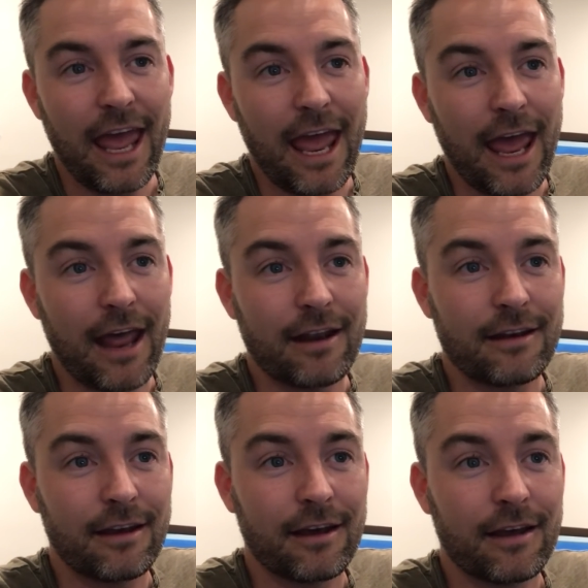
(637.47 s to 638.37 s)

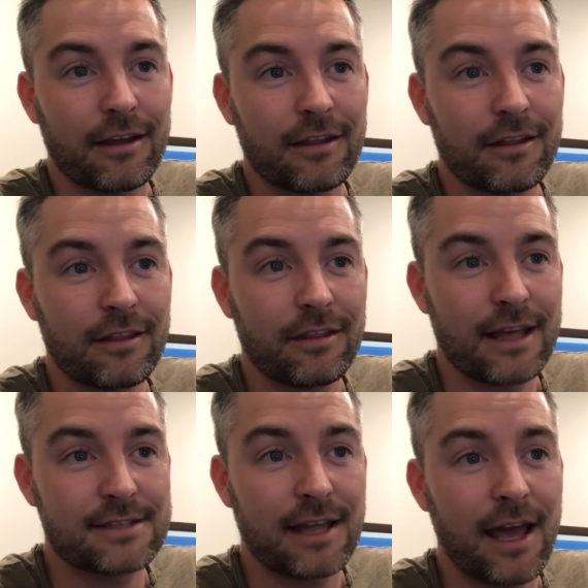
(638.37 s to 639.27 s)
And
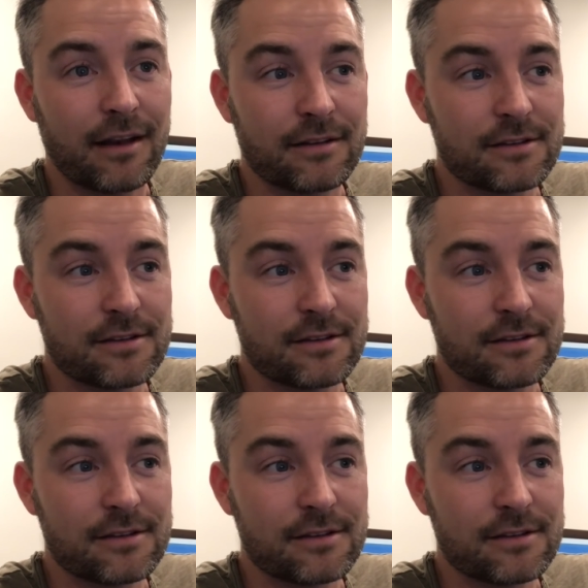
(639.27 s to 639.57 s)
that's that.